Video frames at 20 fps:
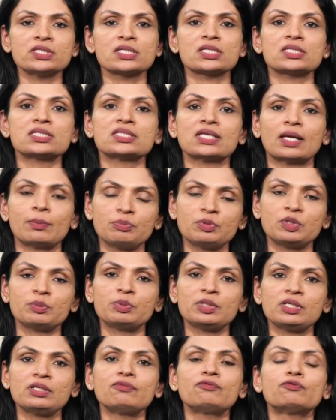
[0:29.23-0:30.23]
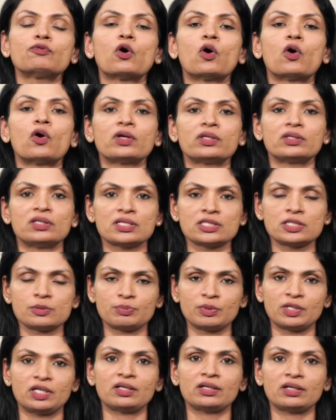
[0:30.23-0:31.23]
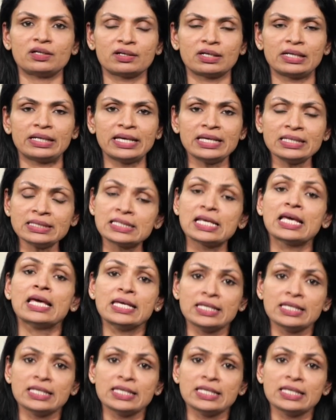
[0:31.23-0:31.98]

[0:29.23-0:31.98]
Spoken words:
susceptible for this particular illness.